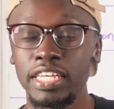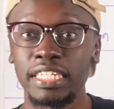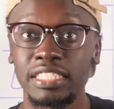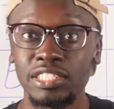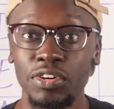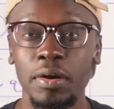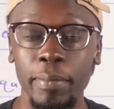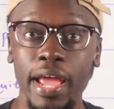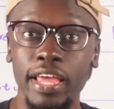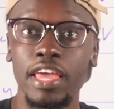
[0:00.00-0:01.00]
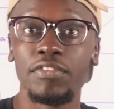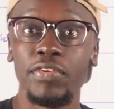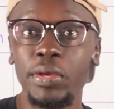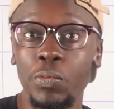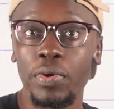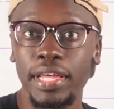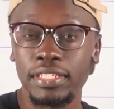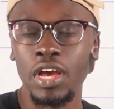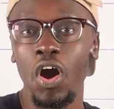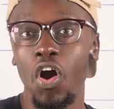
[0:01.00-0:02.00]
He can still come back if he
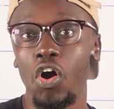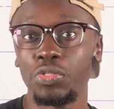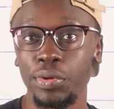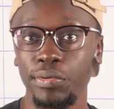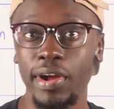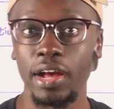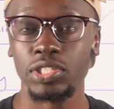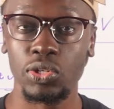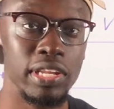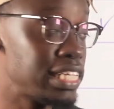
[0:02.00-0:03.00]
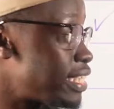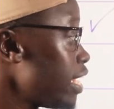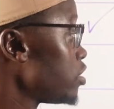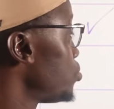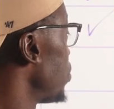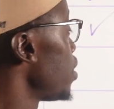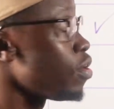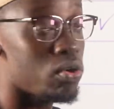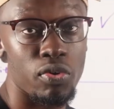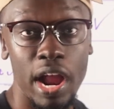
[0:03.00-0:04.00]
wins all 3 rounds. So let's get into it.
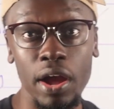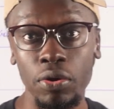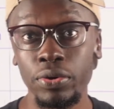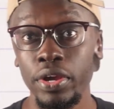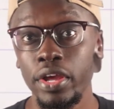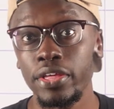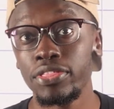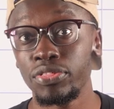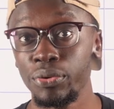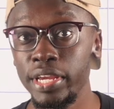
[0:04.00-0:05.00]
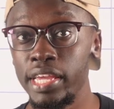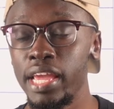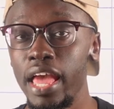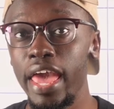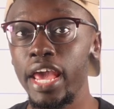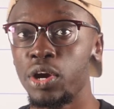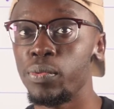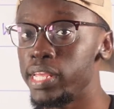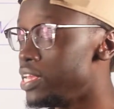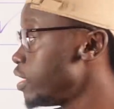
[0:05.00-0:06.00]
Round 3, equity.